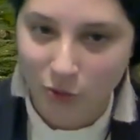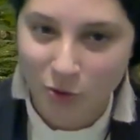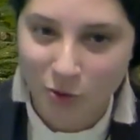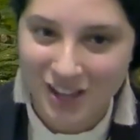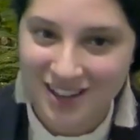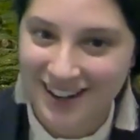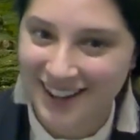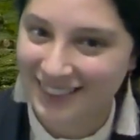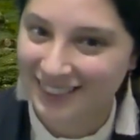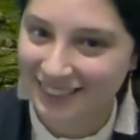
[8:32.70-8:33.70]
Ooh, and
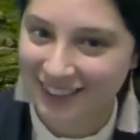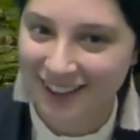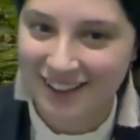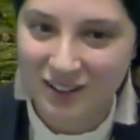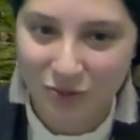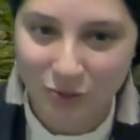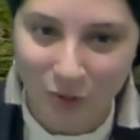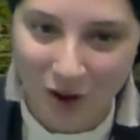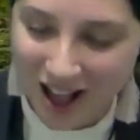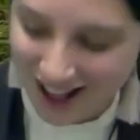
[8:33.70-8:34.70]
a lot of
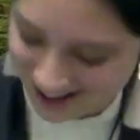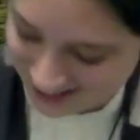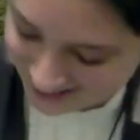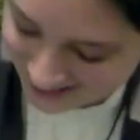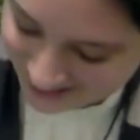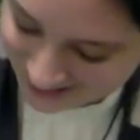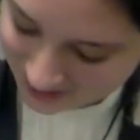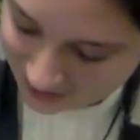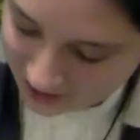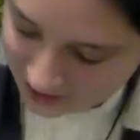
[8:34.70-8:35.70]
rocks,
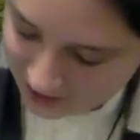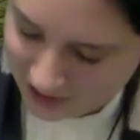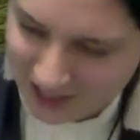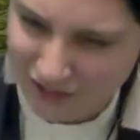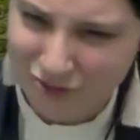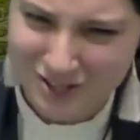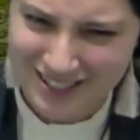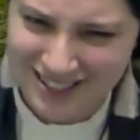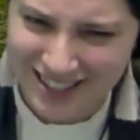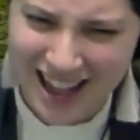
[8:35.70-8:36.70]
different
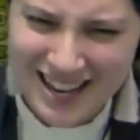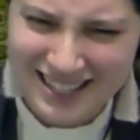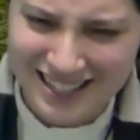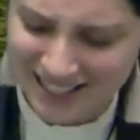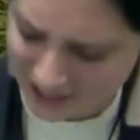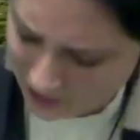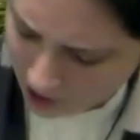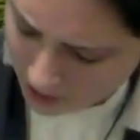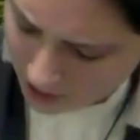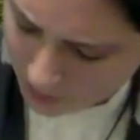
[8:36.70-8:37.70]
sizes. So
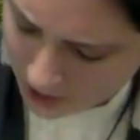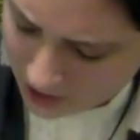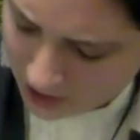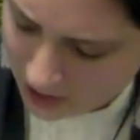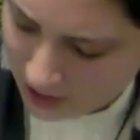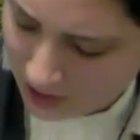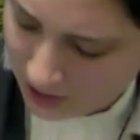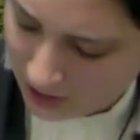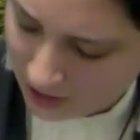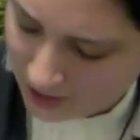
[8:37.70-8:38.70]
I'm gonna put
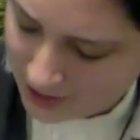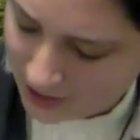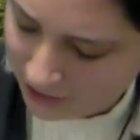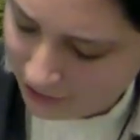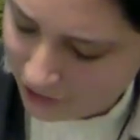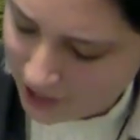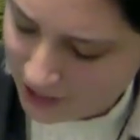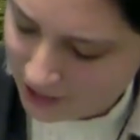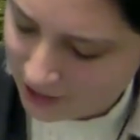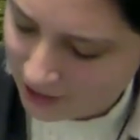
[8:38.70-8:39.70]

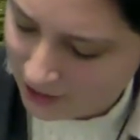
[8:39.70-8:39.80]
different